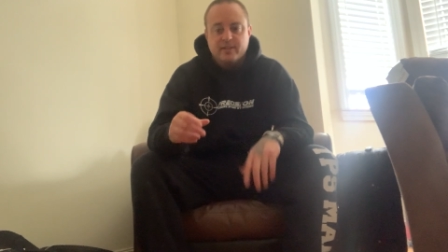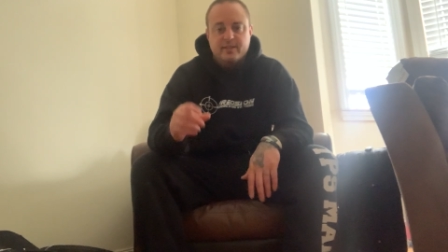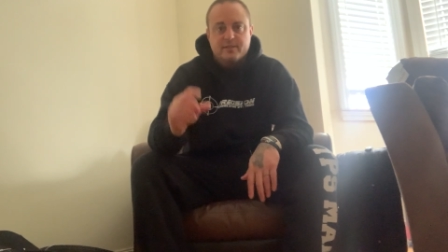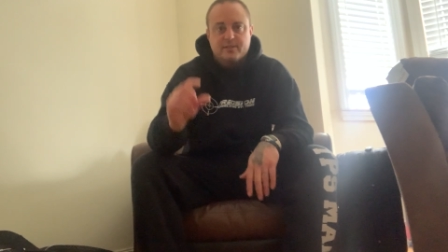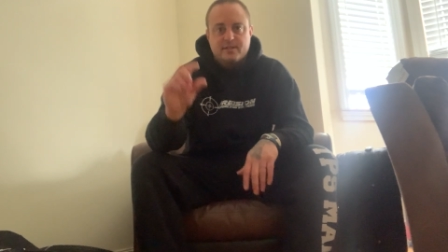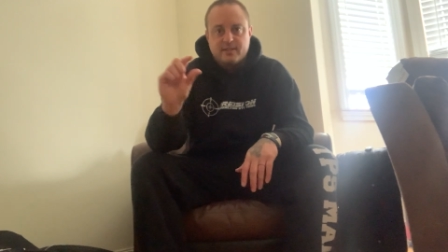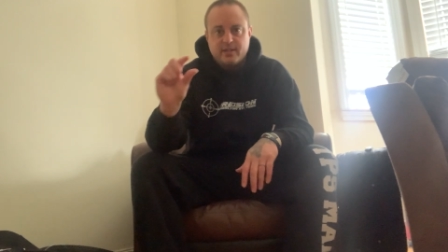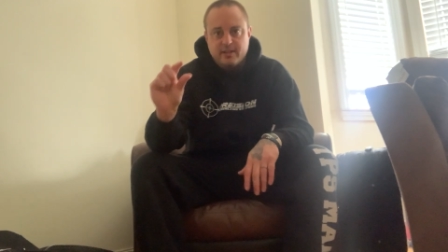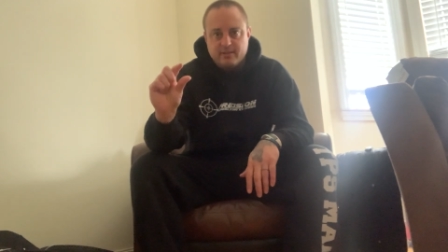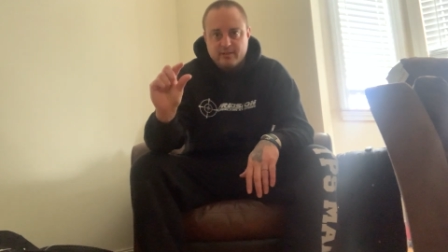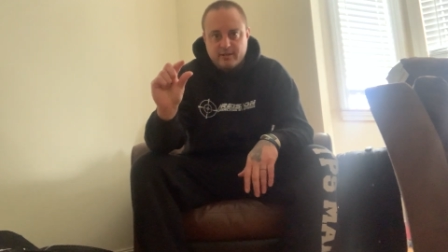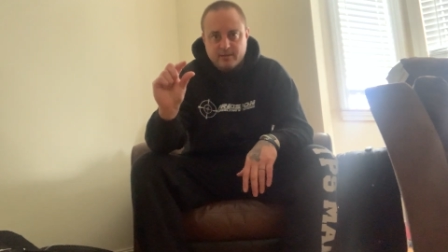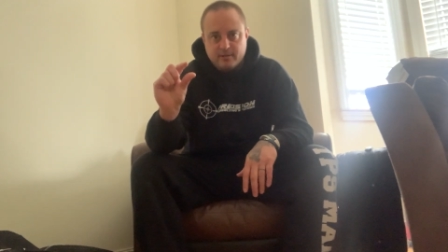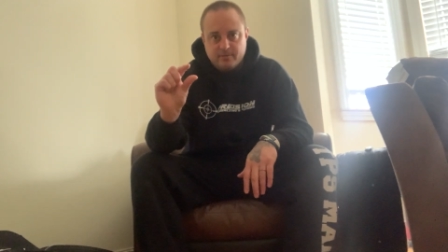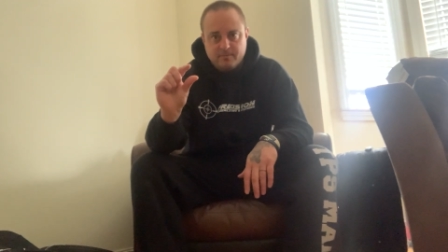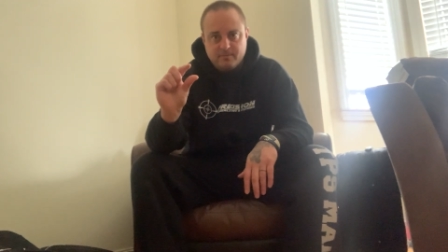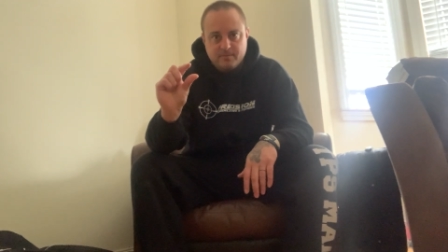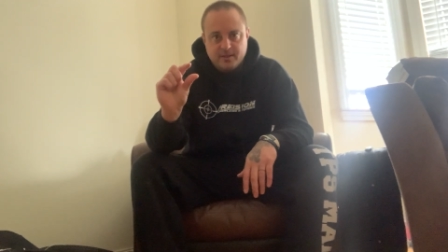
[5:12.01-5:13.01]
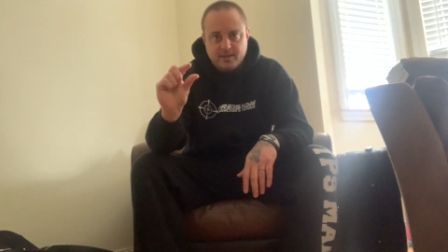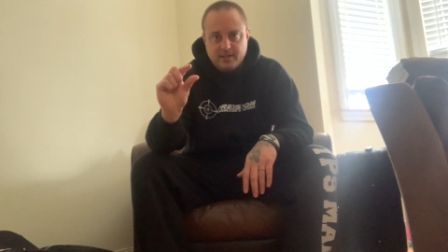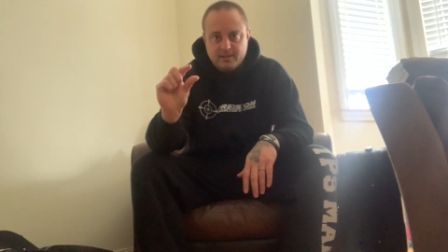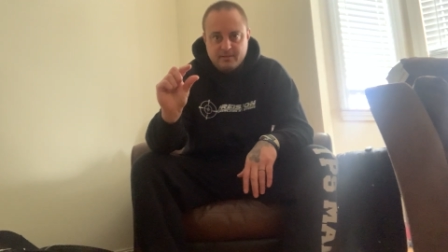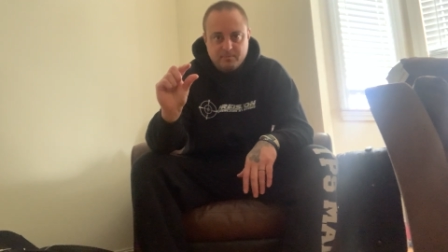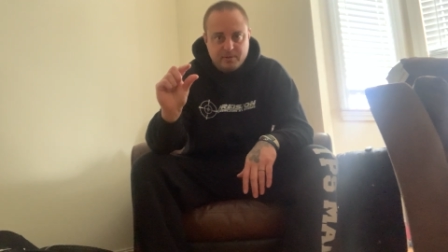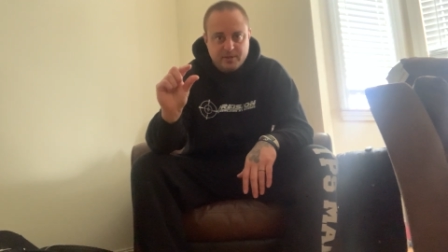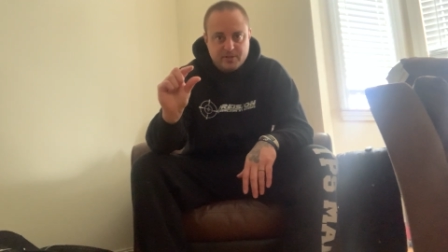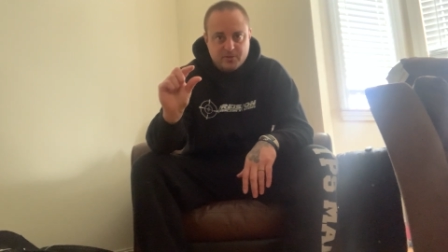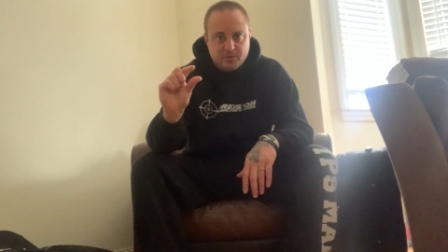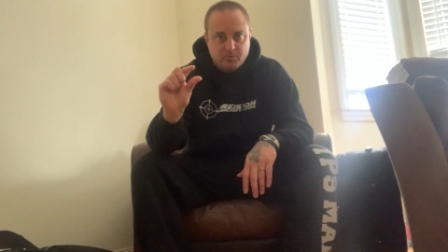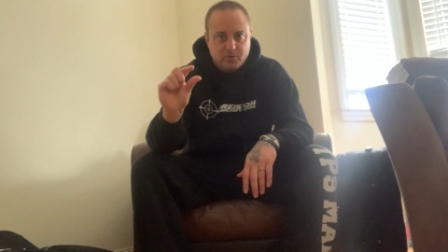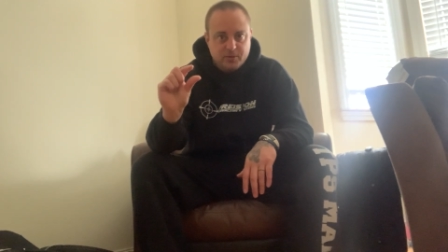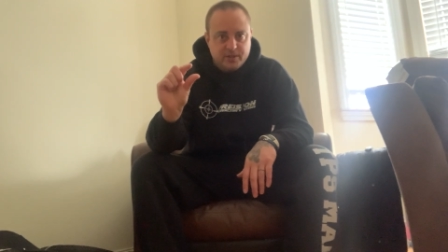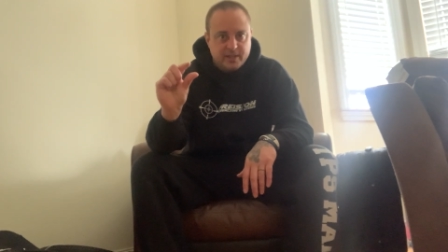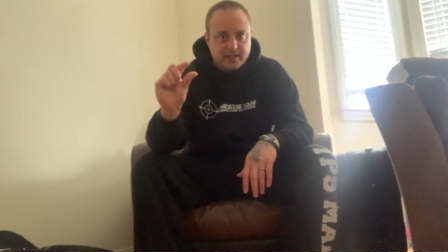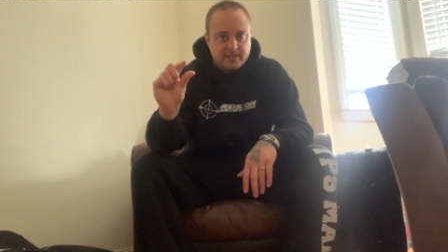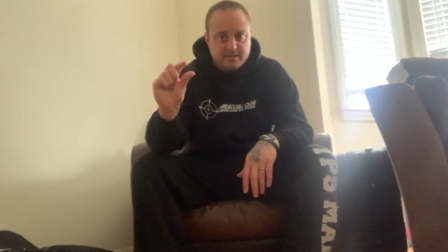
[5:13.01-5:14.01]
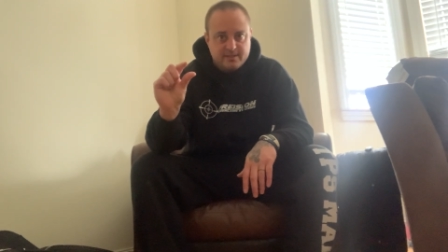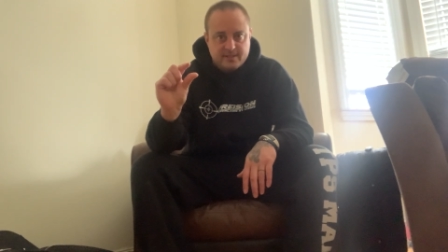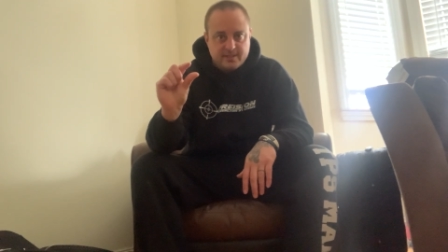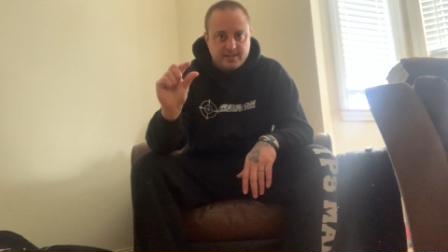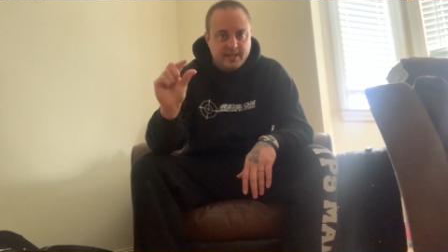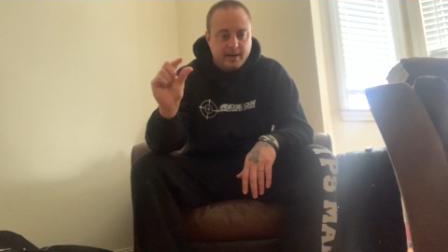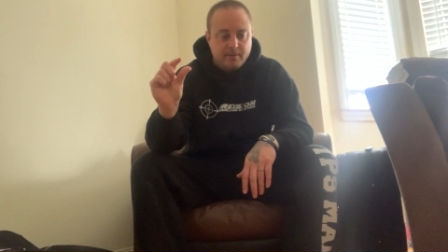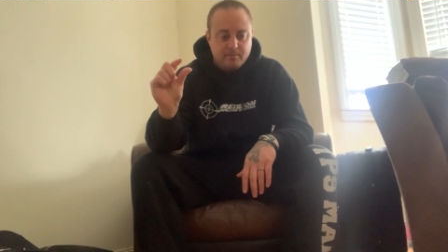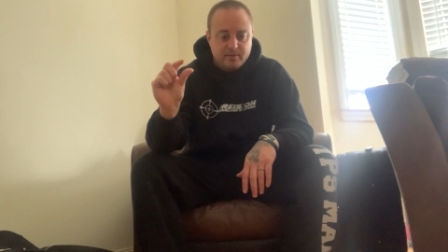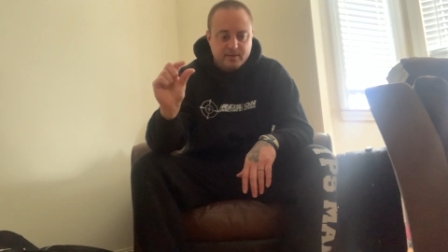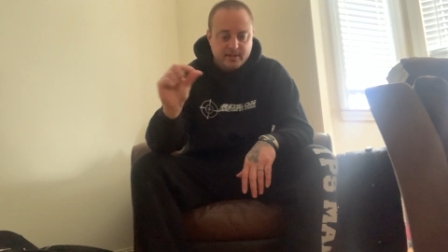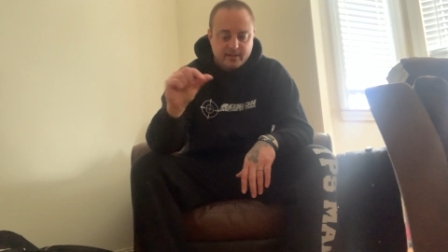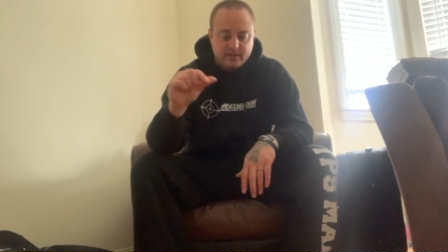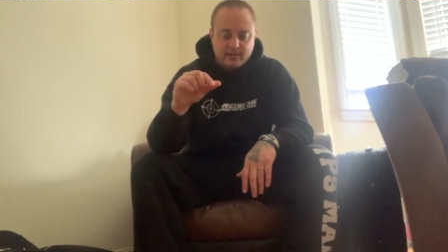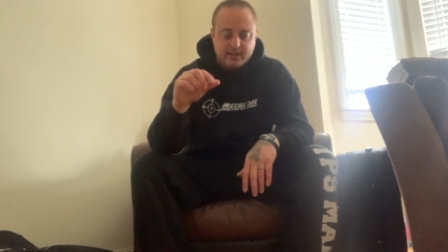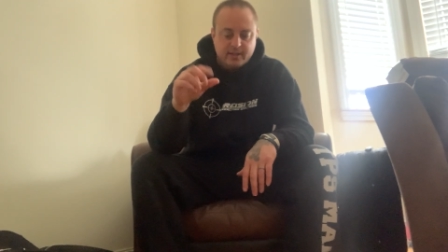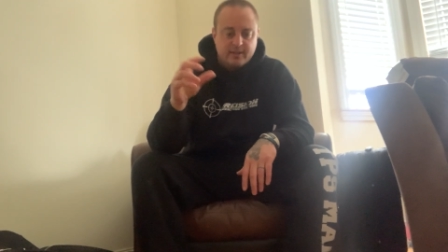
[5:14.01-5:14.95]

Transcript: You could stand on a piece of wood that's that big.